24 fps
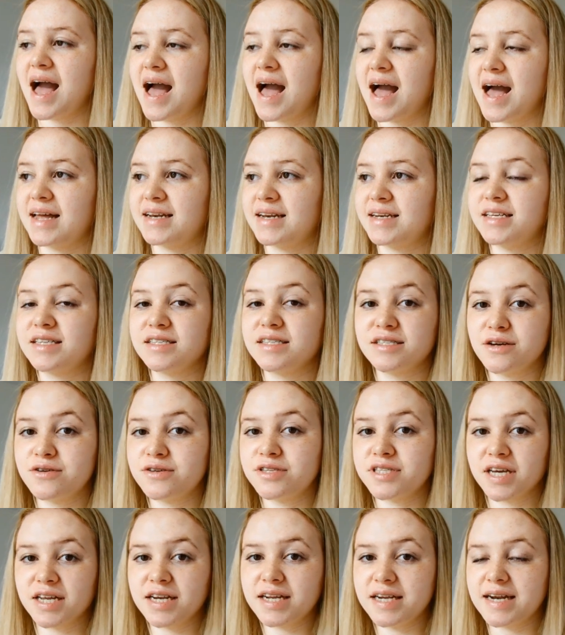And it's so
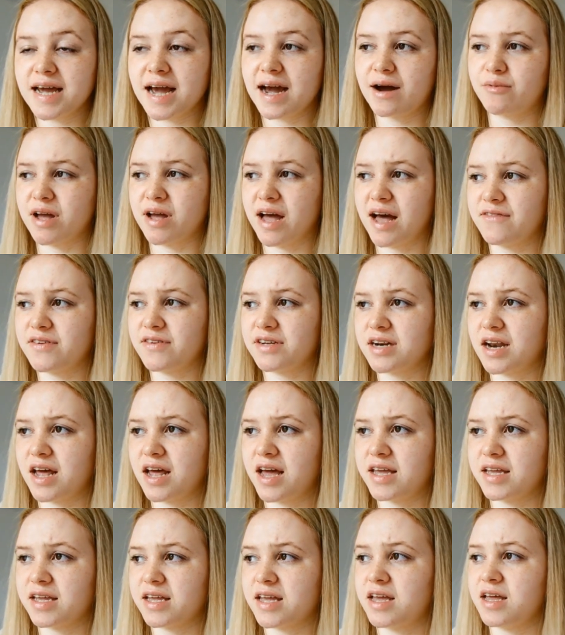sunny now. We're having
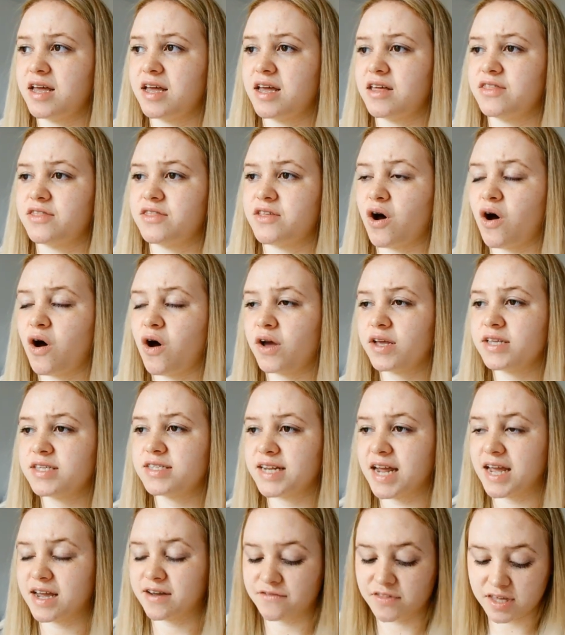like the
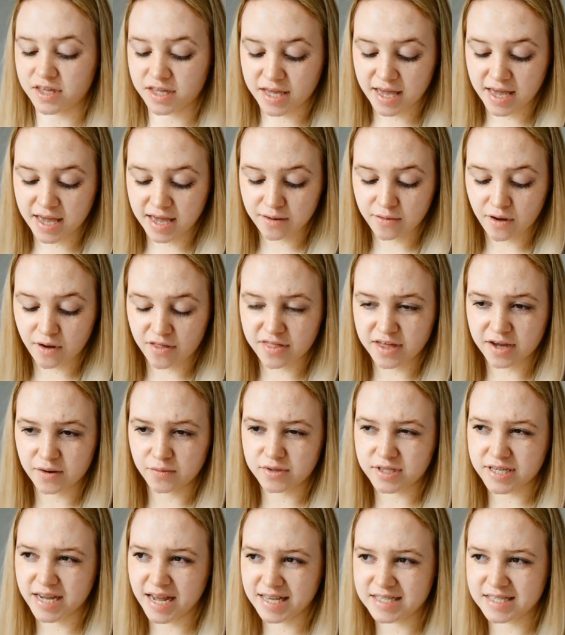hottest day of the year. I think
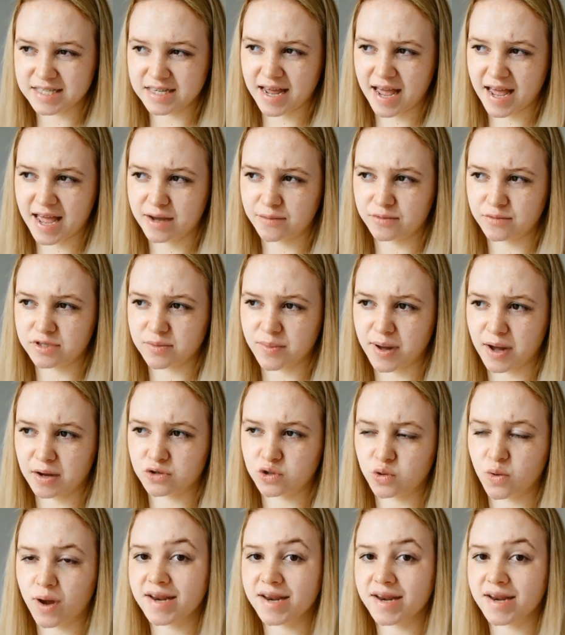it was yesterday. It was about